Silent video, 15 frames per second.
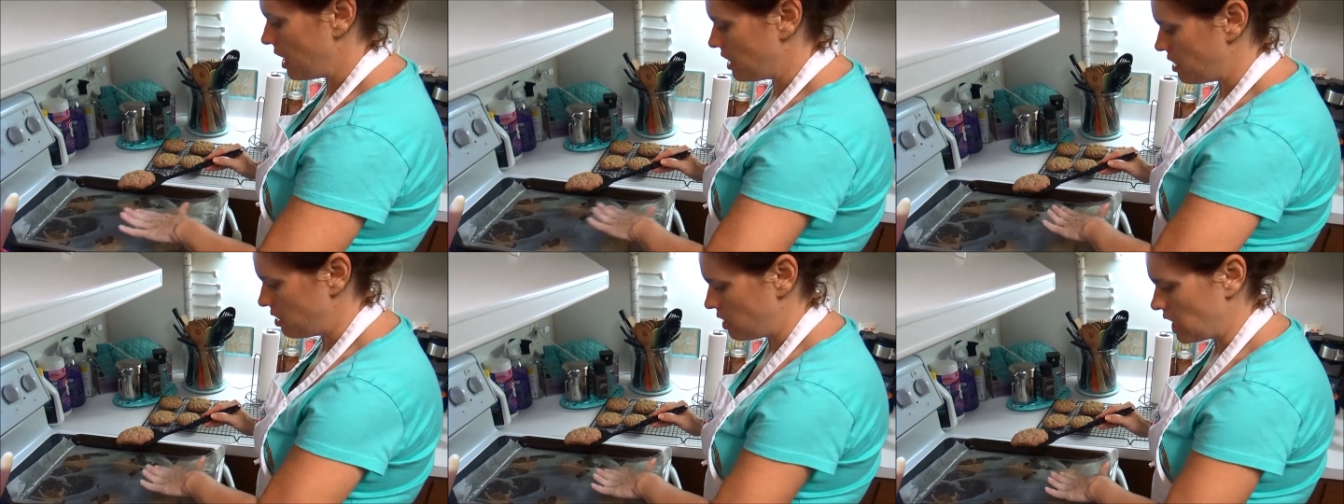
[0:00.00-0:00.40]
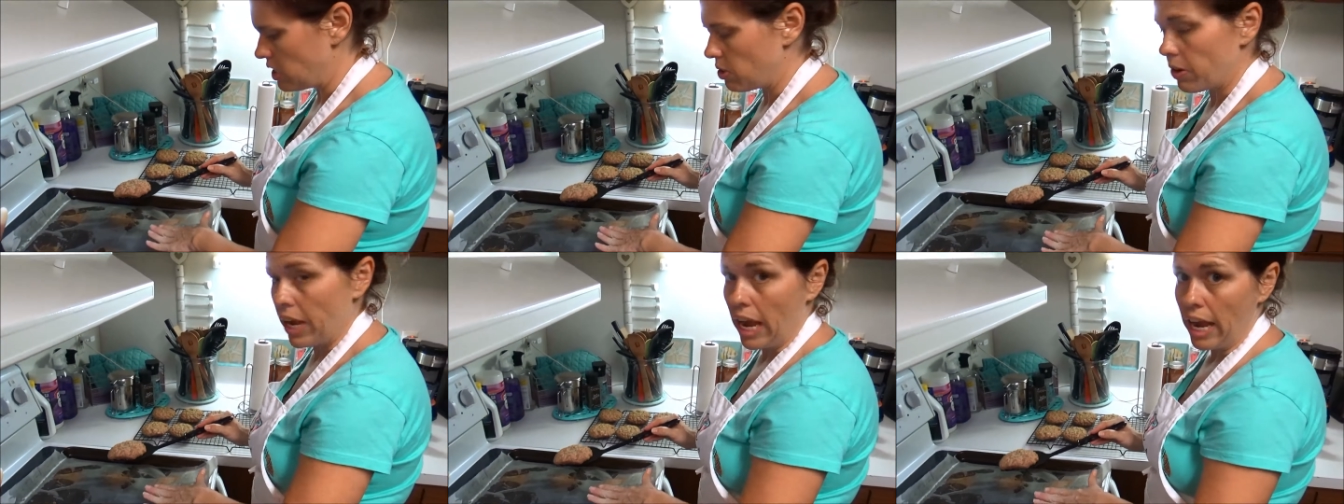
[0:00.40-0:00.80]
that's, that's
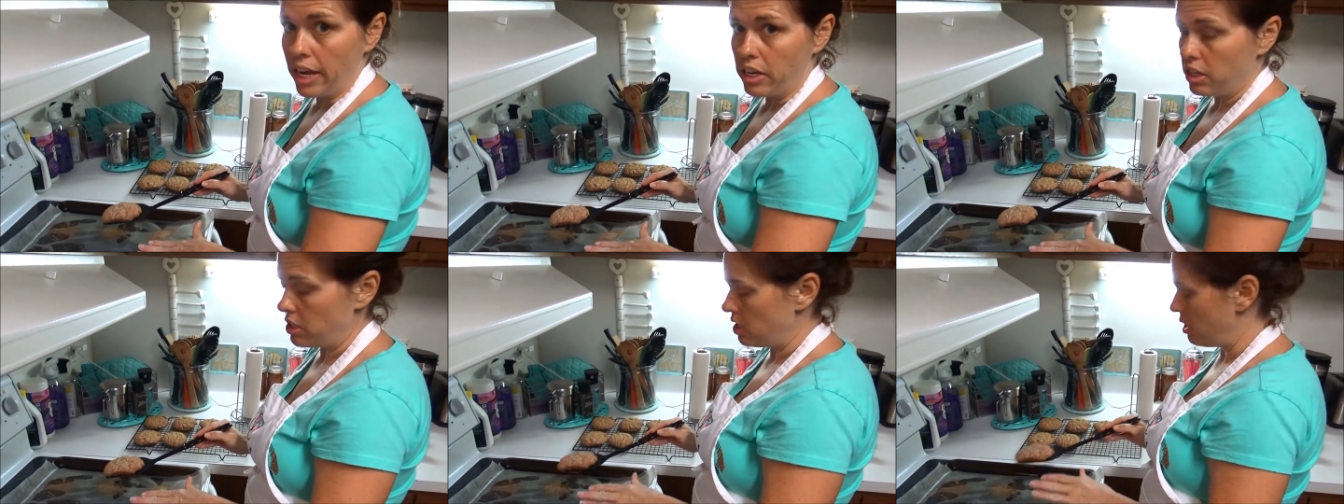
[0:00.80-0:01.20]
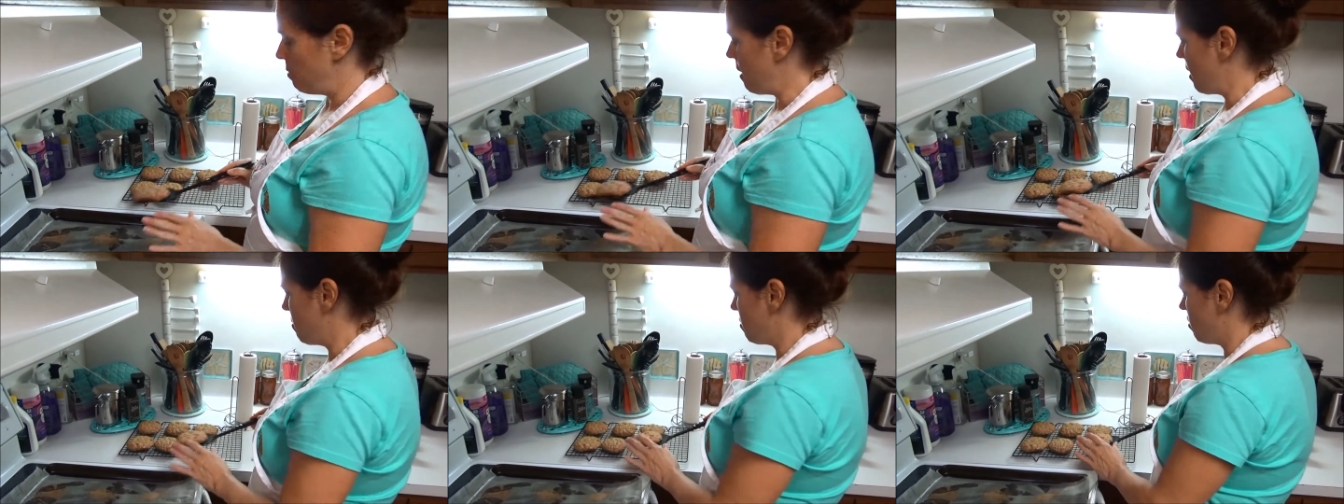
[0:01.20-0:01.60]
okay to the
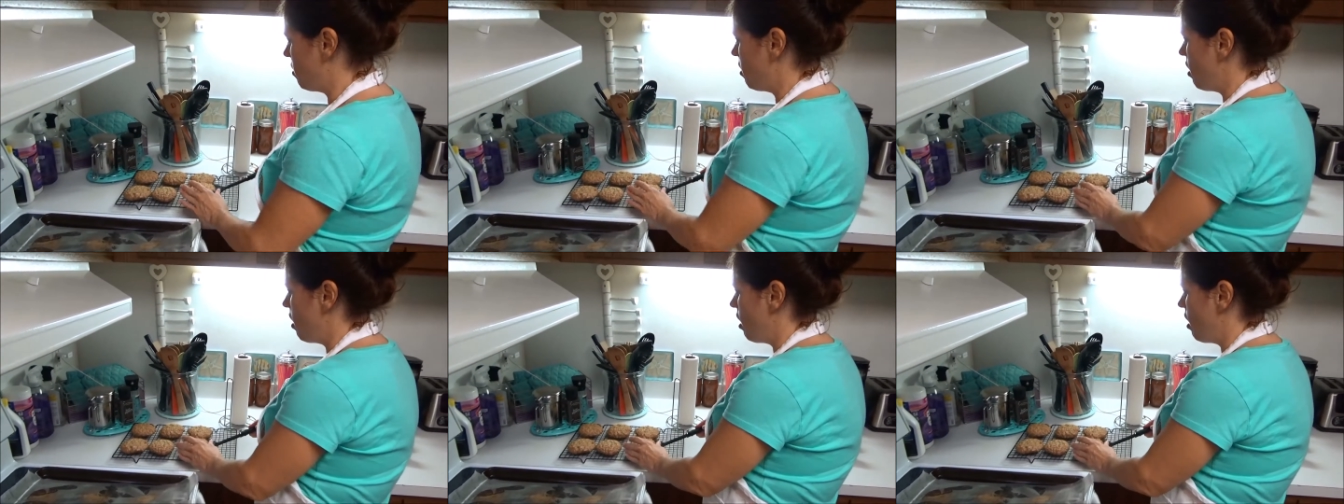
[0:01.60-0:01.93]
paper.